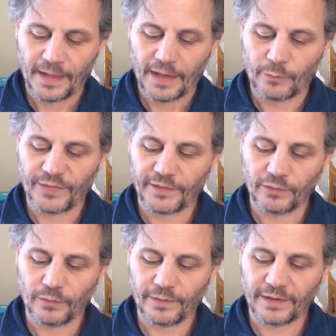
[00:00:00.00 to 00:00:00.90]
And when the
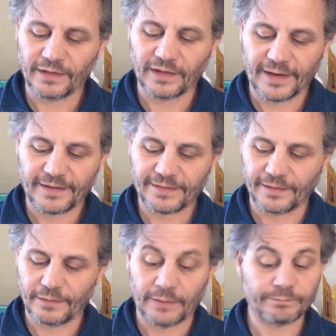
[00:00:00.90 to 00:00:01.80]
Lord lighteth,
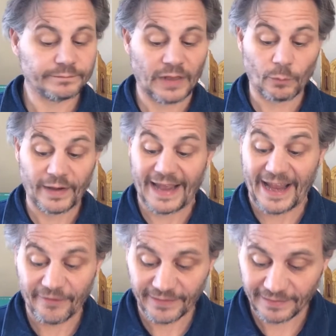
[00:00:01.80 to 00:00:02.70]
and when
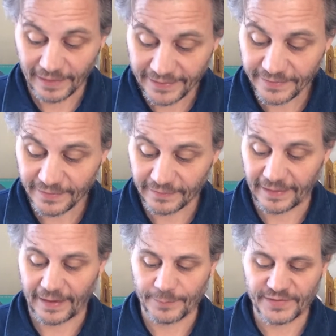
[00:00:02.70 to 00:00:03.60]
Aaron lighteth the
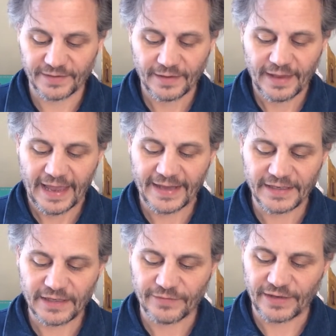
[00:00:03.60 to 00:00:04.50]
lamps at
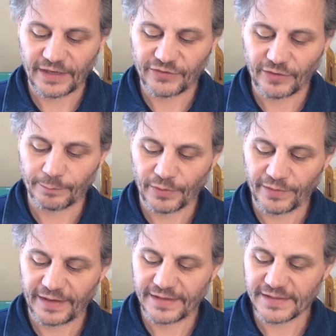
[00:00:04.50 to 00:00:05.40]
even, he shall
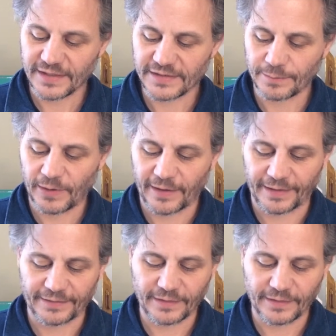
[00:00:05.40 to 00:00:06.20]
burn incense upon it,